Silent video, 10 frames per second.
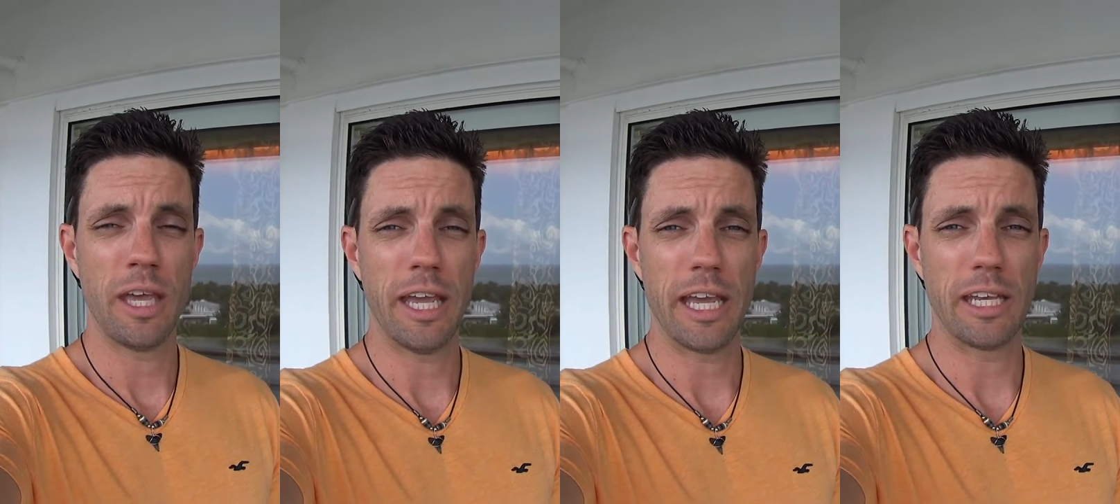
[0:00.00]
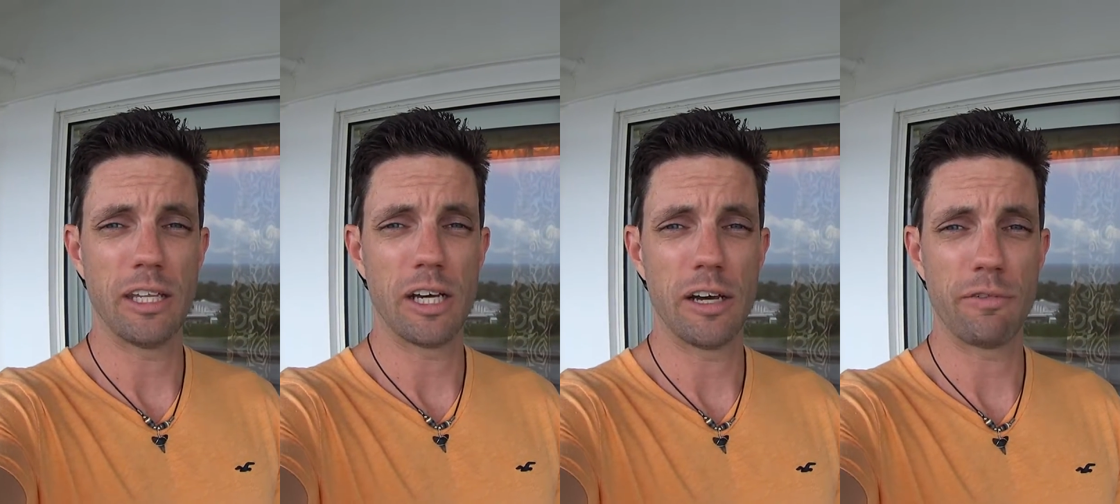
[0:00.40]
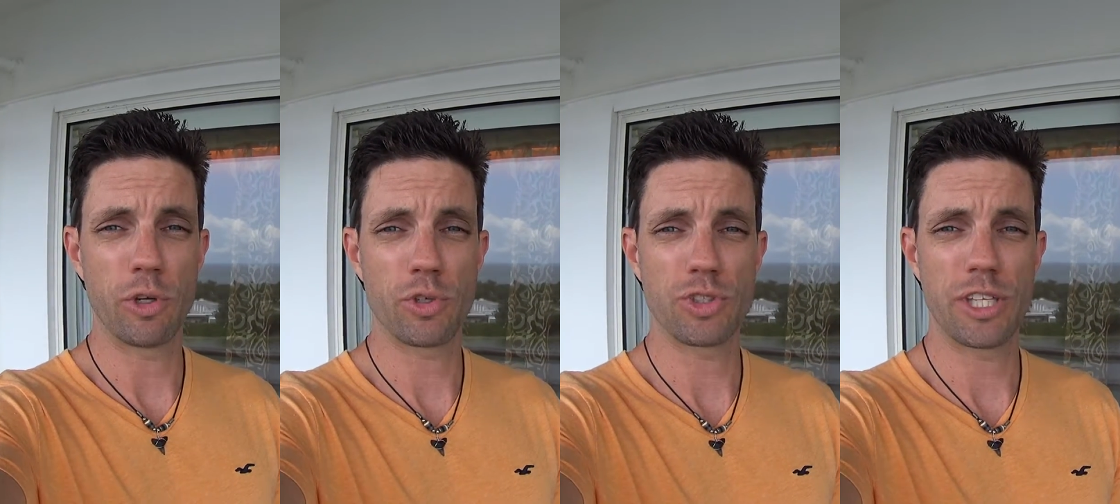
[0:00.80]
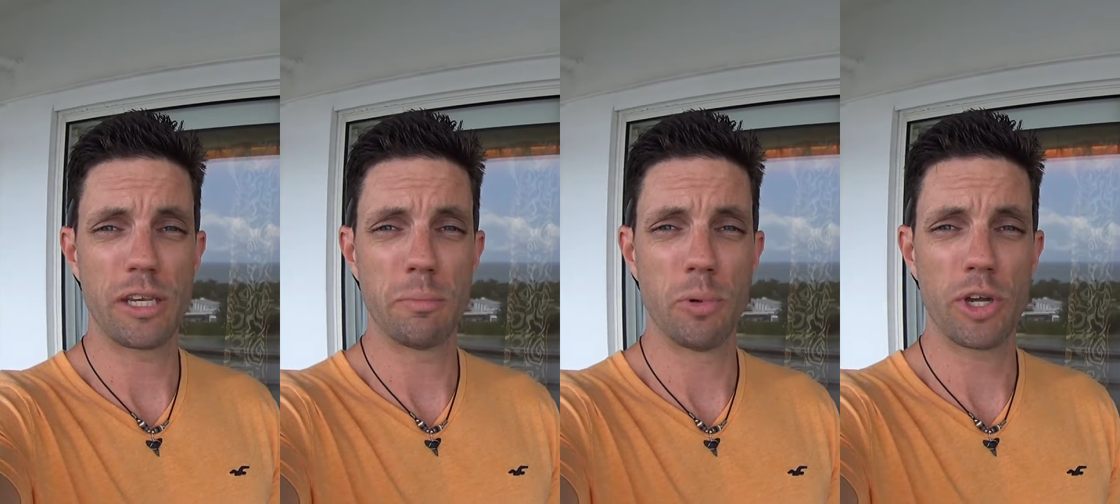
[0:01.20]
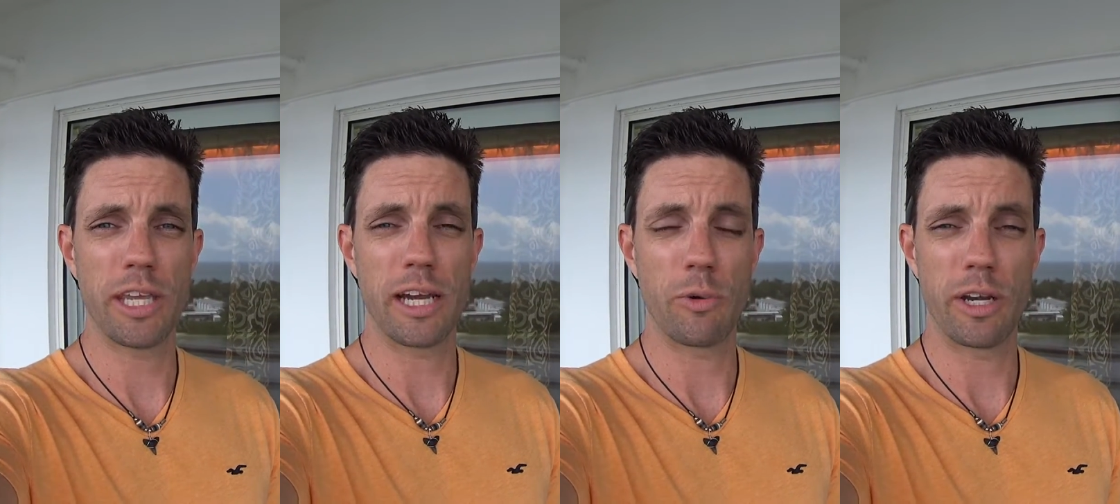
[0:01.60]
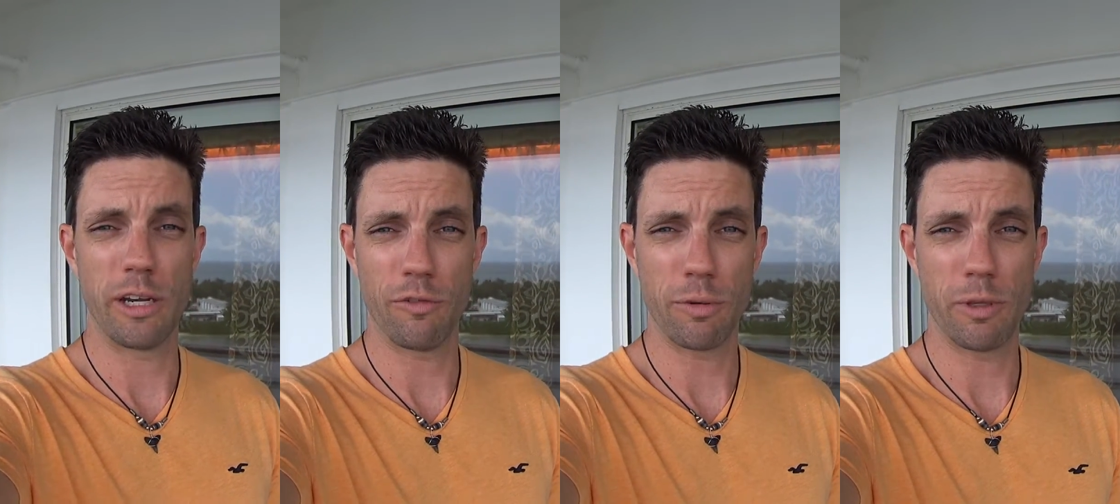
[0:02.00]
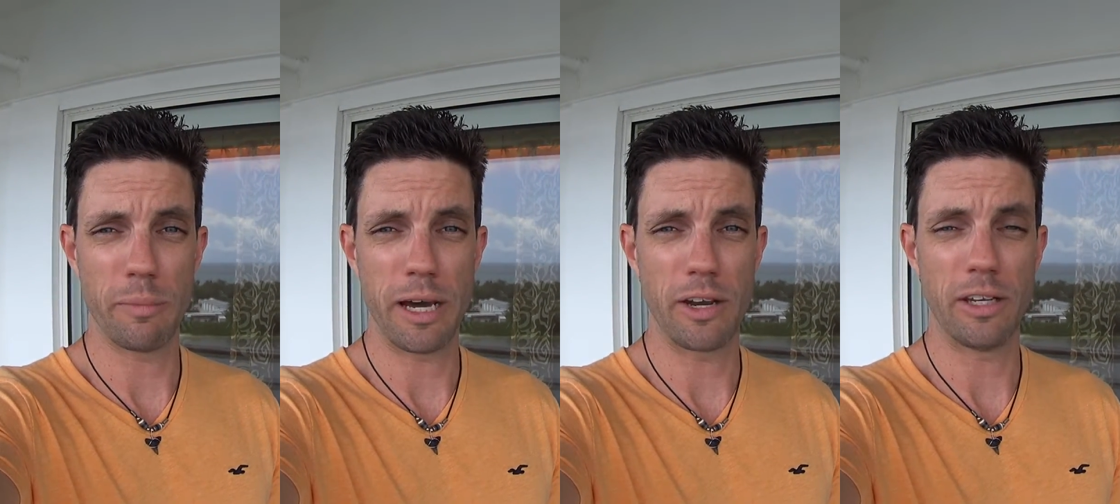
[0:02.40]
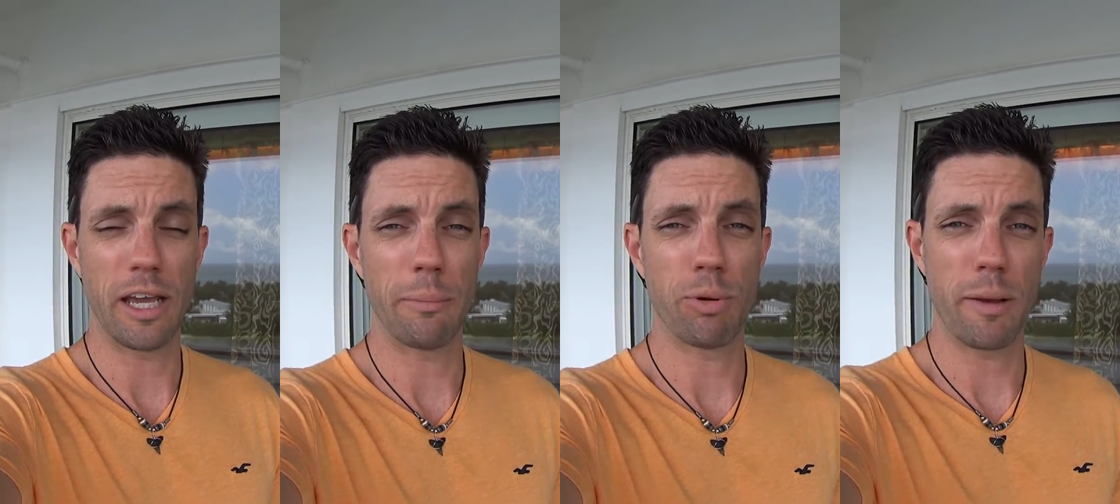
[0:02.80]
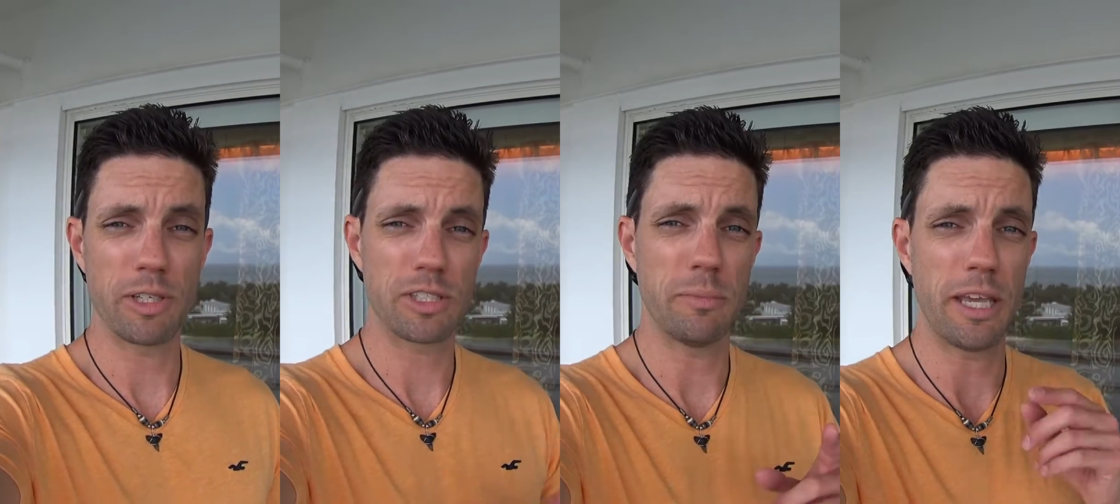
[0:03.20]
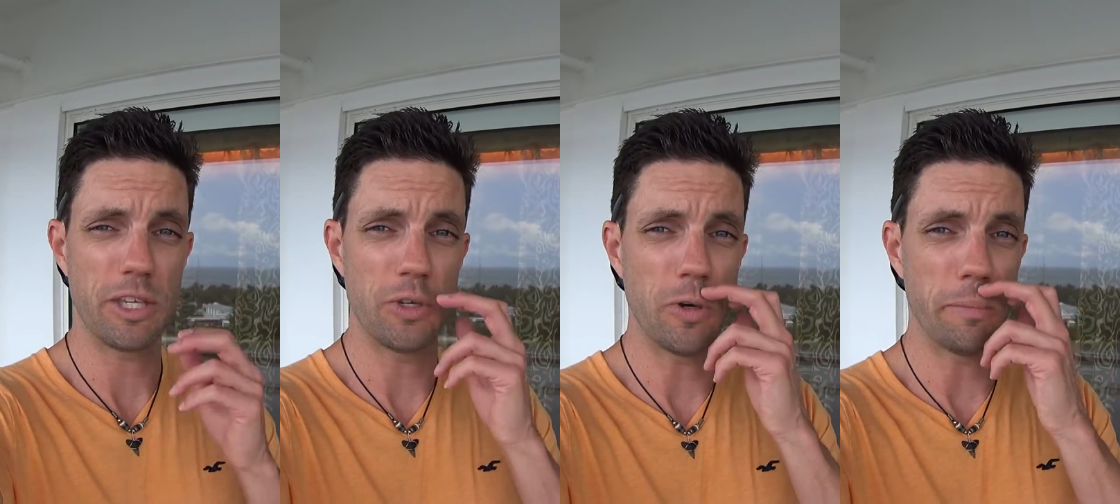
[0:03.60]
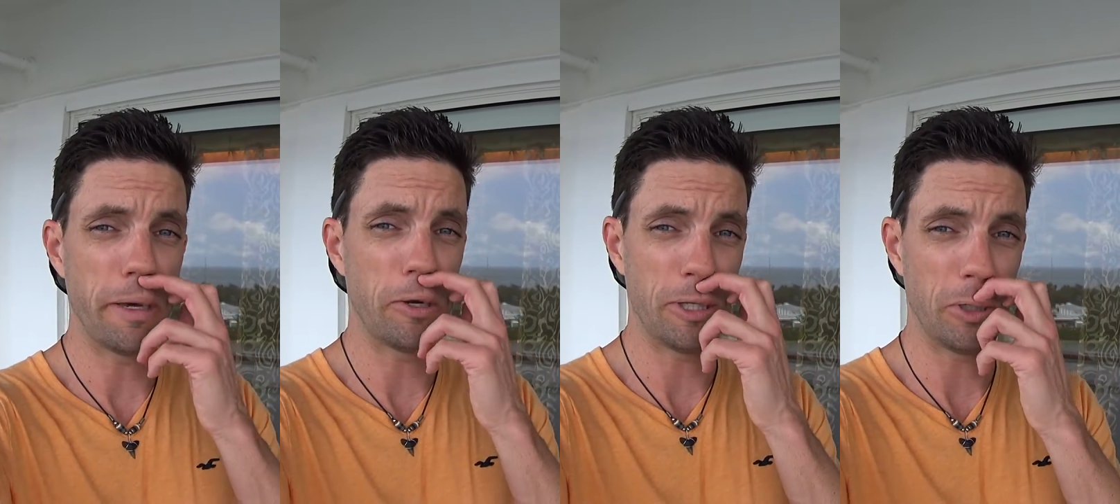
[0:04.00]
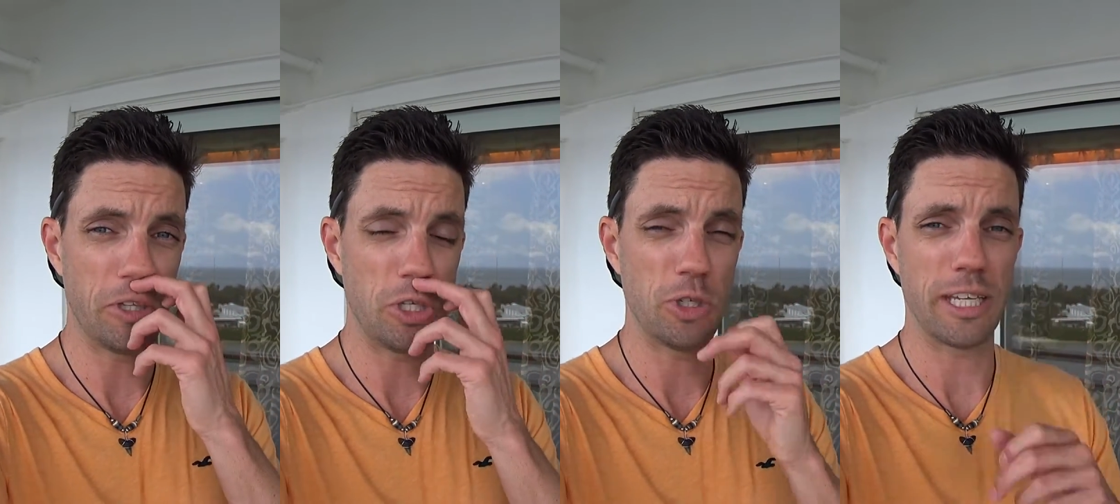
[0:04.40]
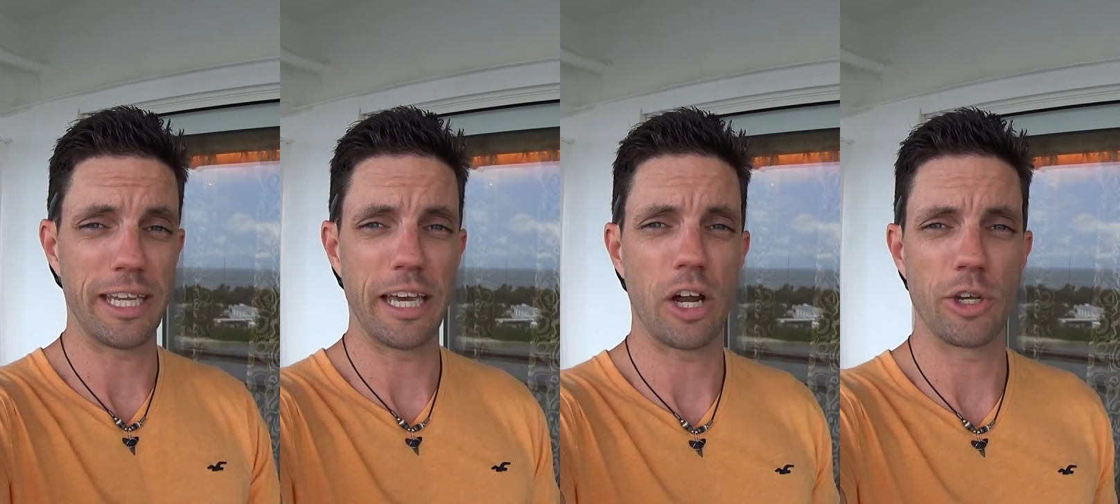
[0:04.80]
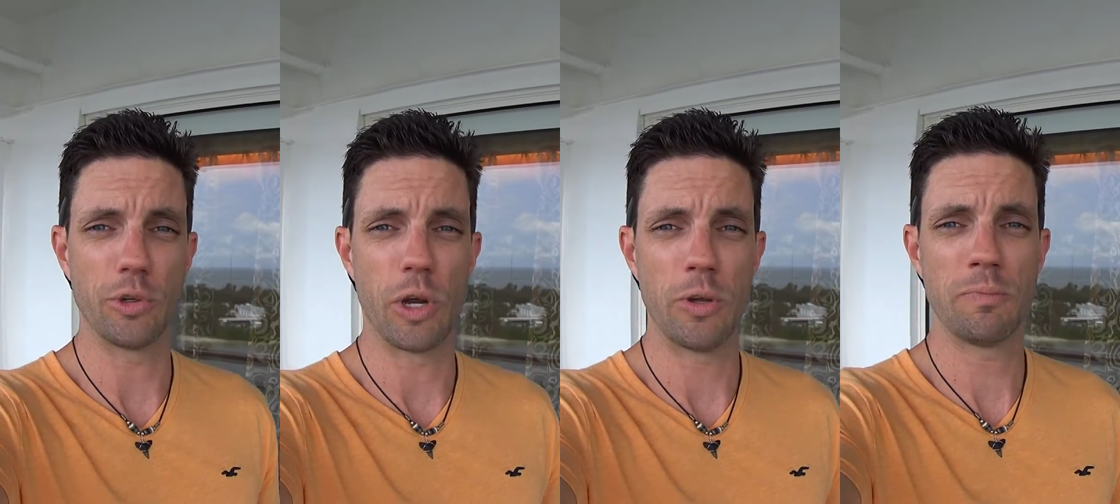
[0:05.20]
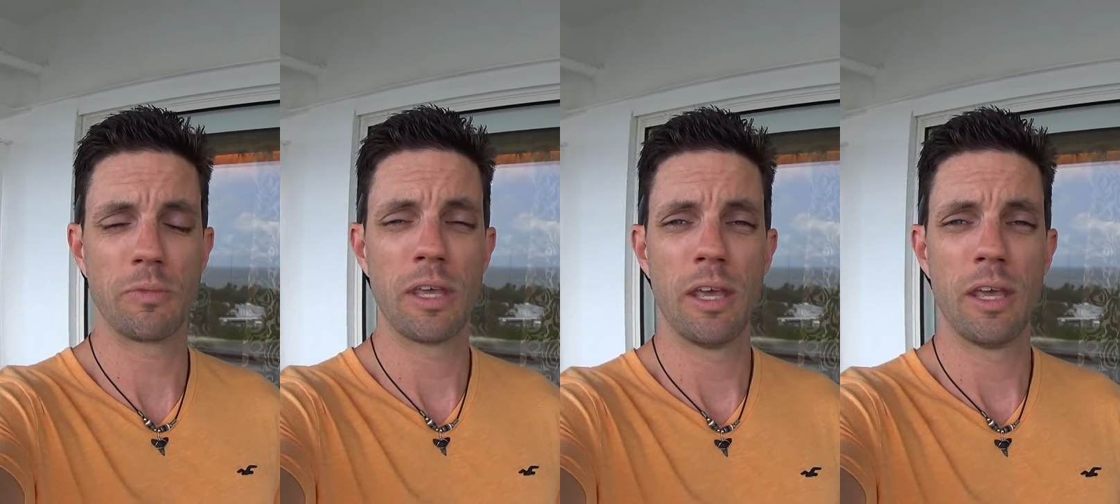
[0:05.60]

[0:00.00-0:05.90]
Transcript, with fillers: And uh, if you're interested in booking, I want to hear from you about it. I promise to make you a better deal than you can get on your own.